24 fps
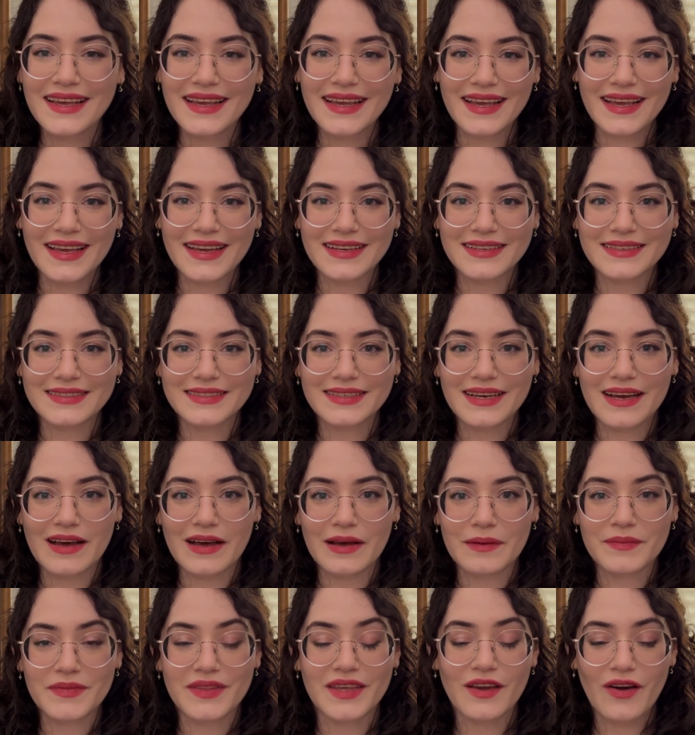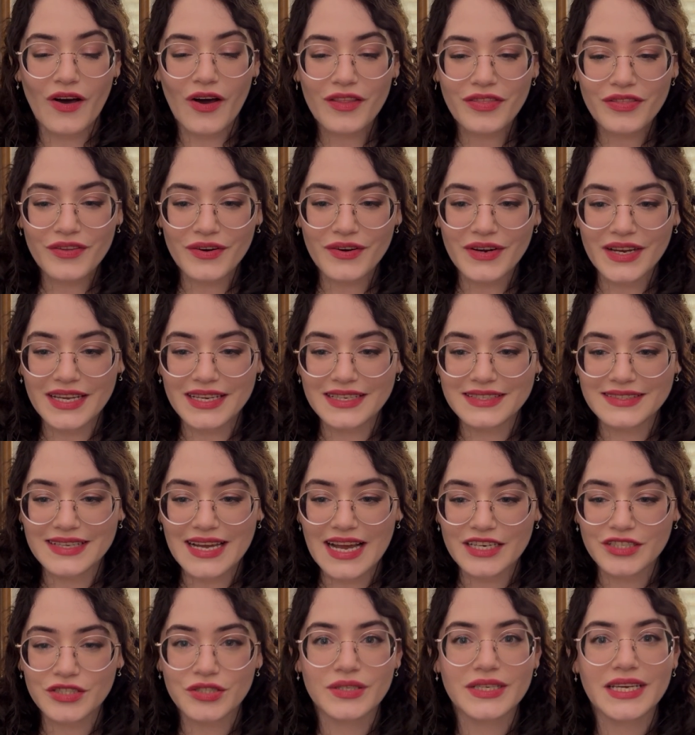And the author is
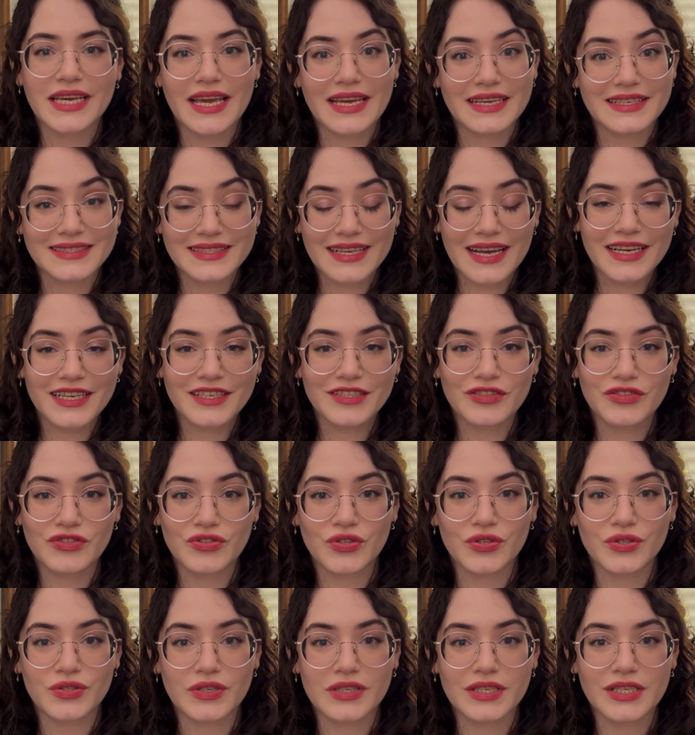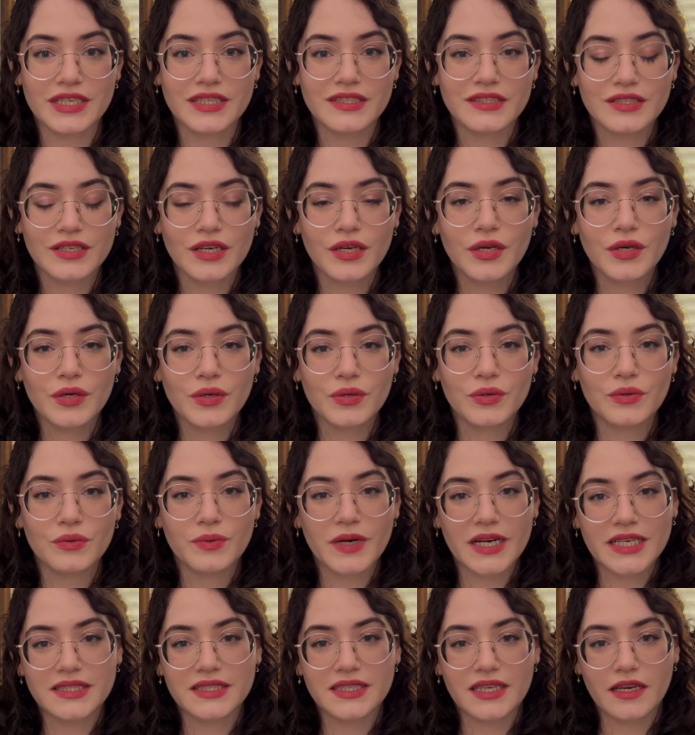actually a science journalist who
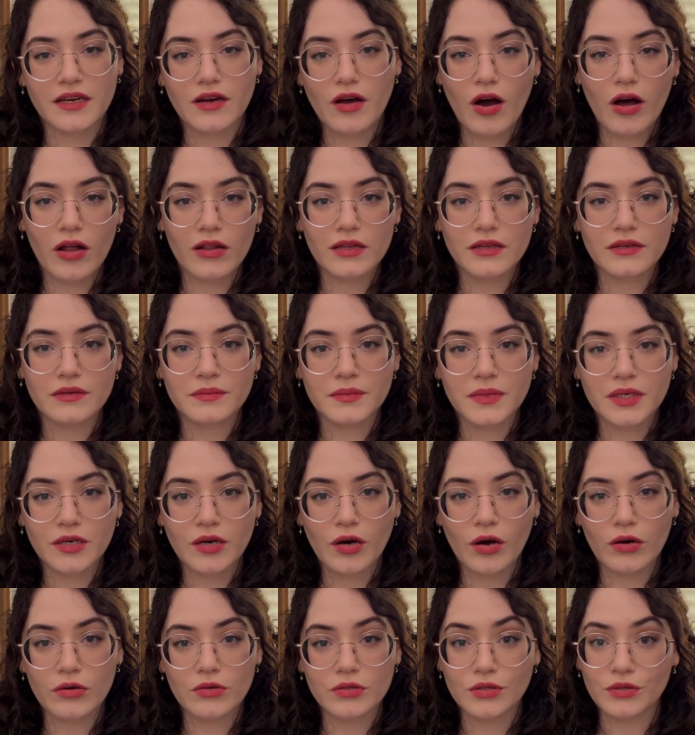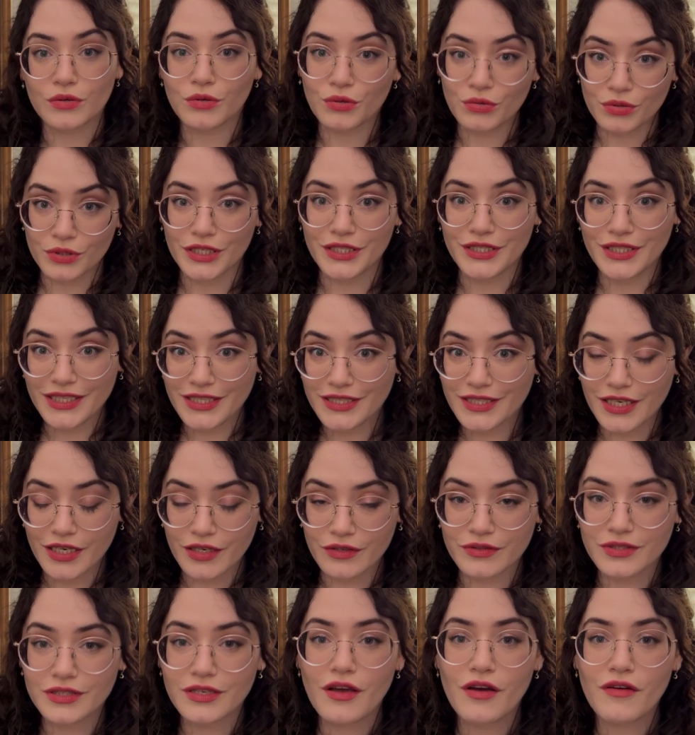writes a column called Gory
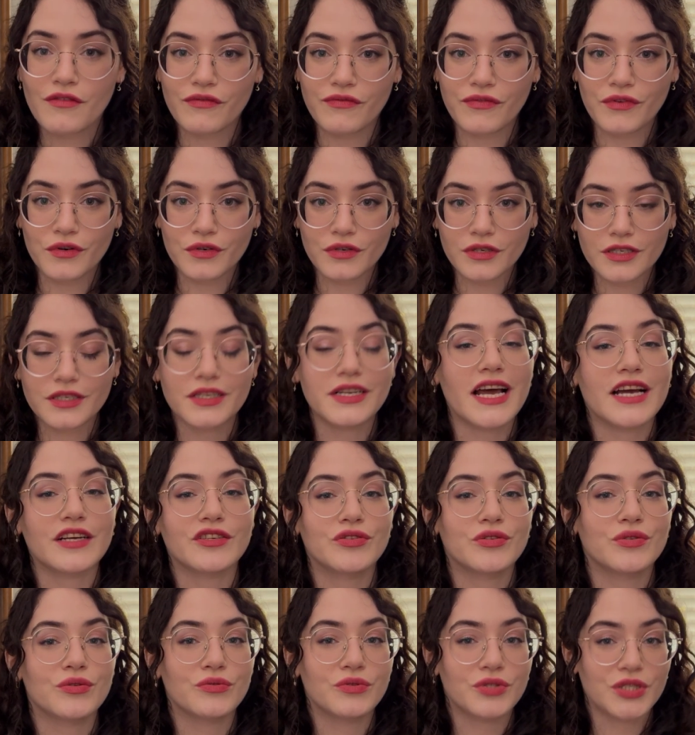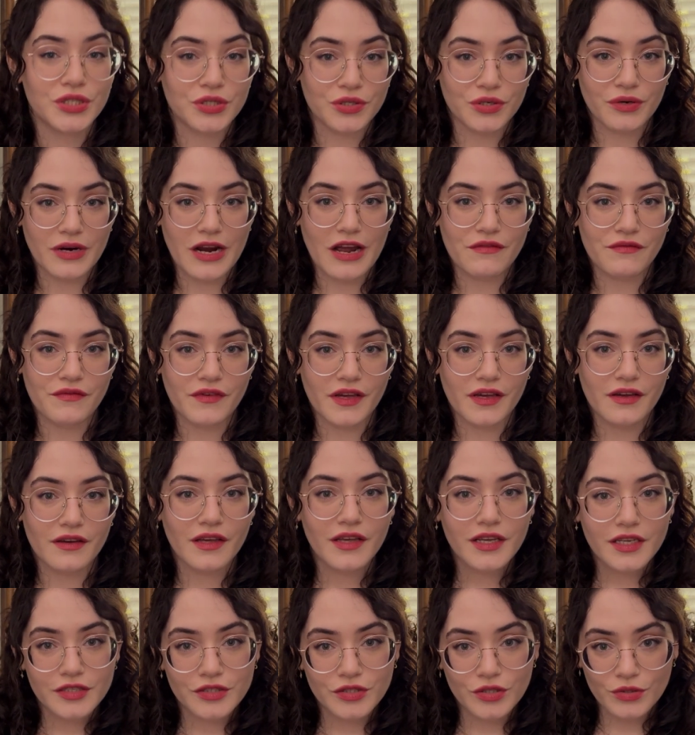Details for National Geographic.
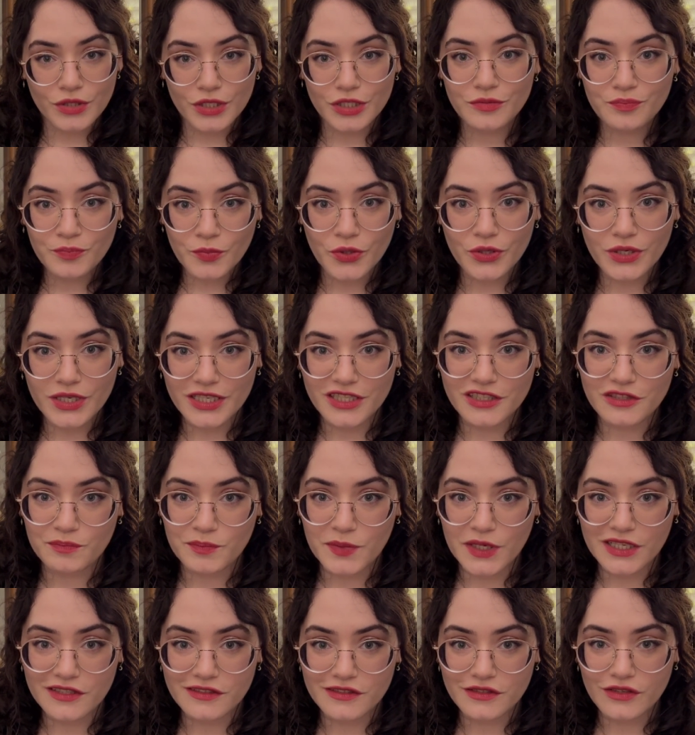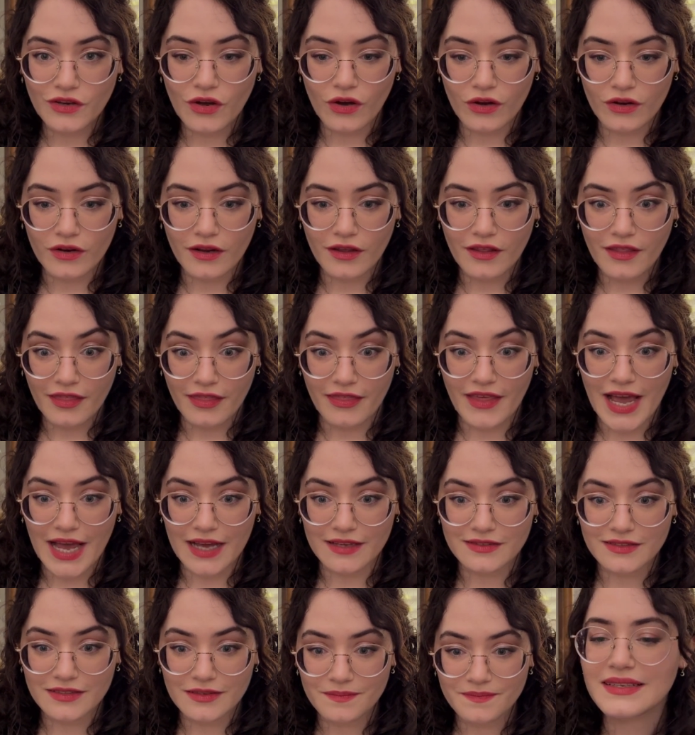So this book is based on
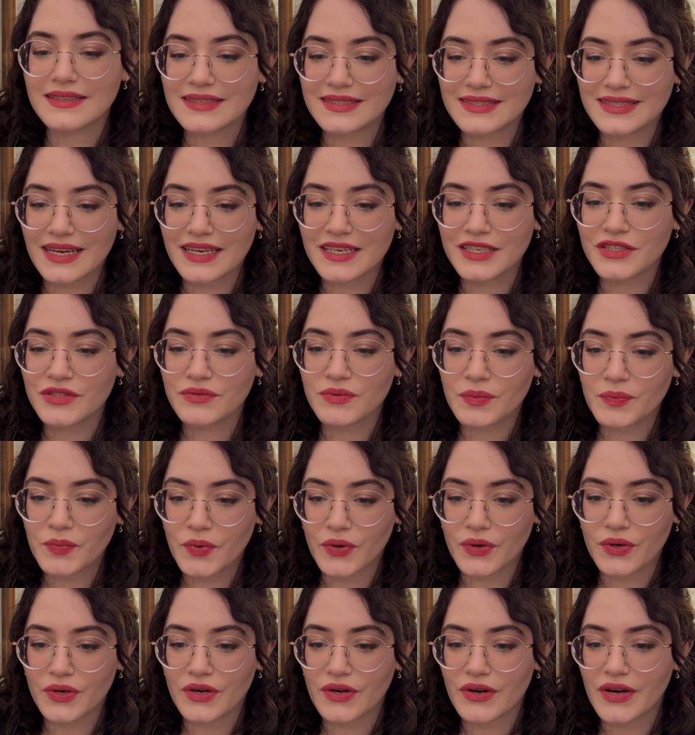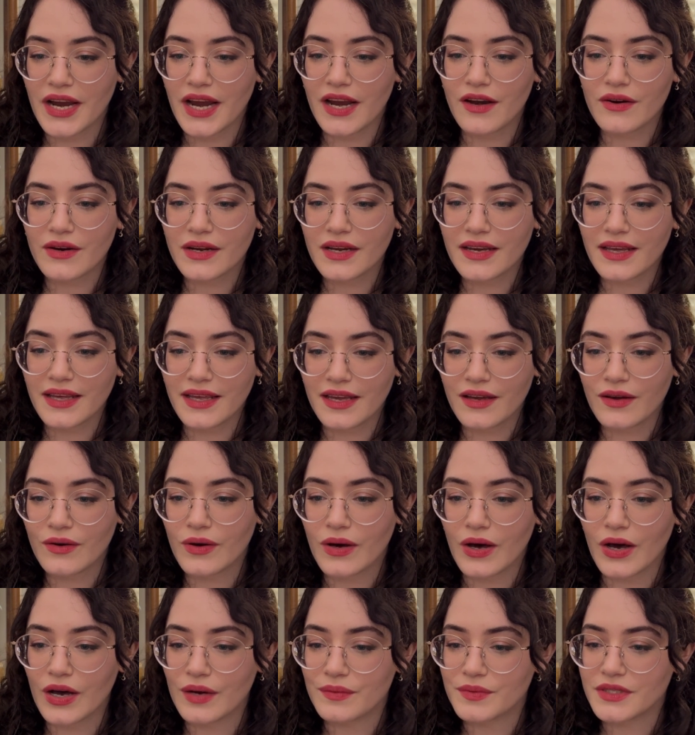that. Science reporter Erika
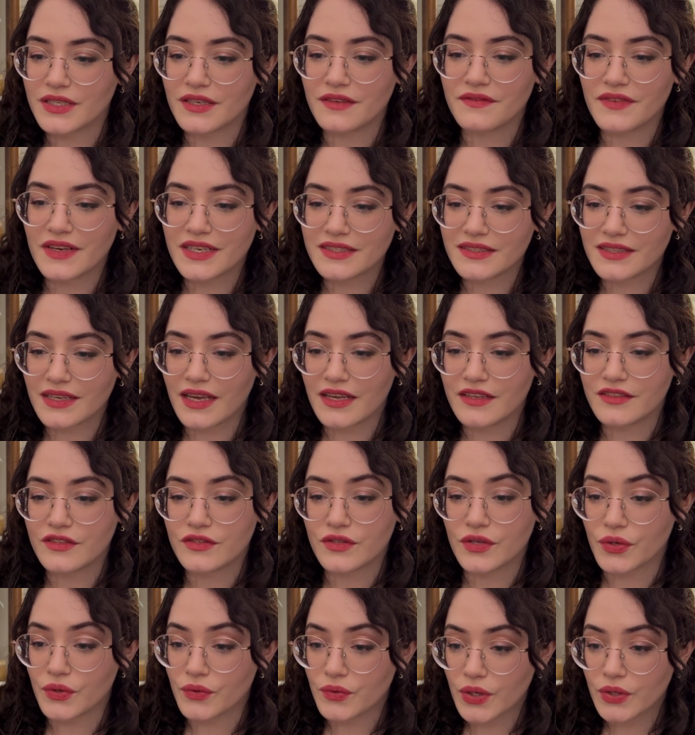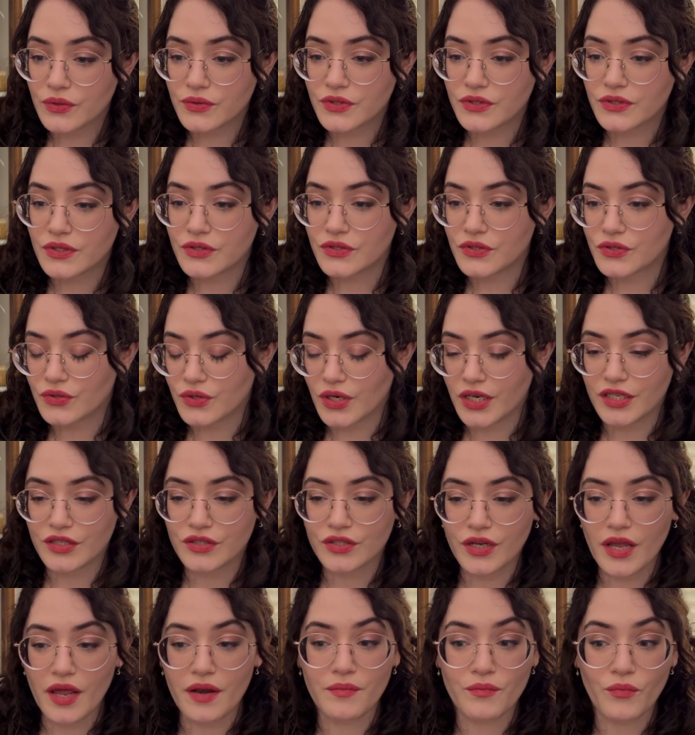Engelhaupt investigates the gross, strange,
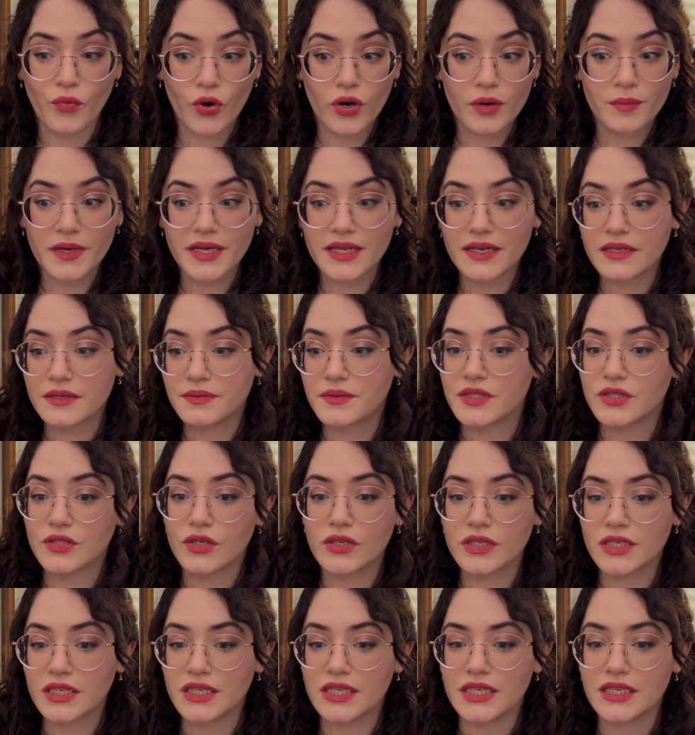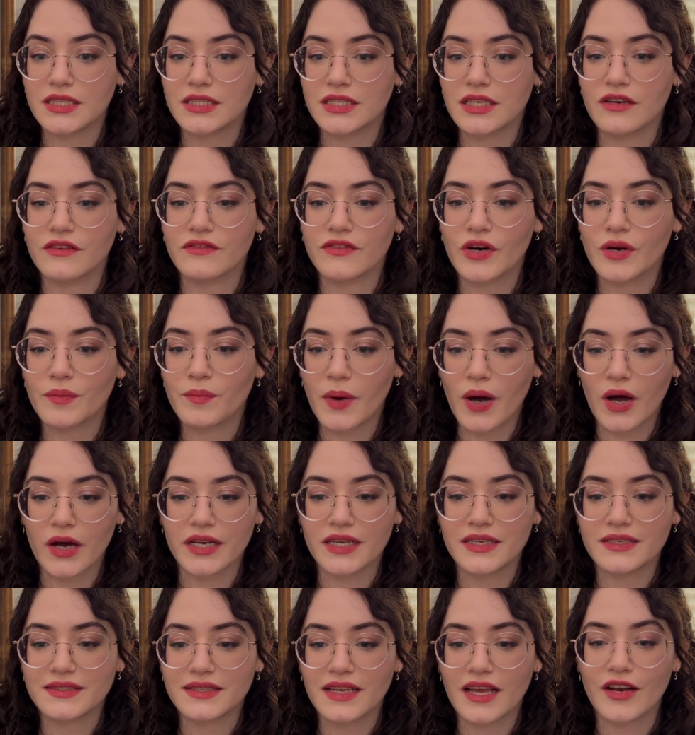and morbid absurdities of our
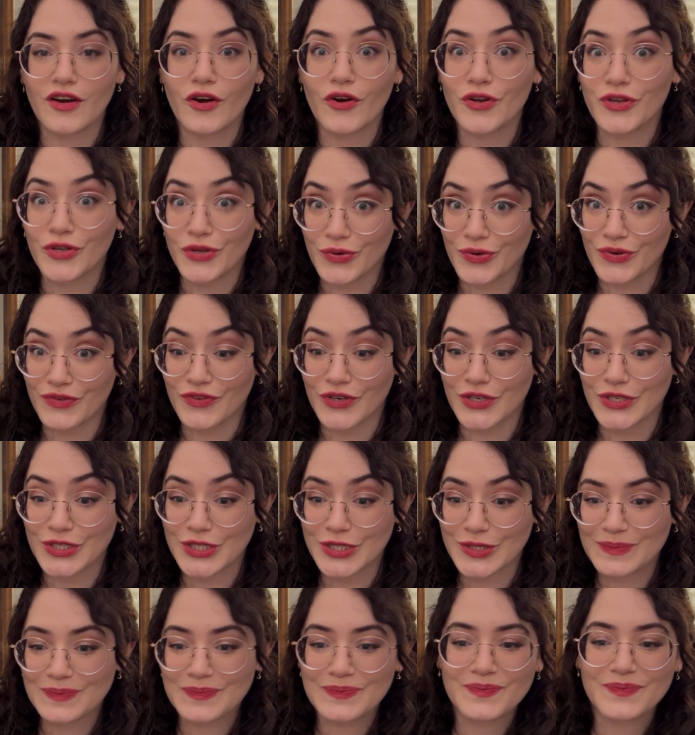bodies and our universe.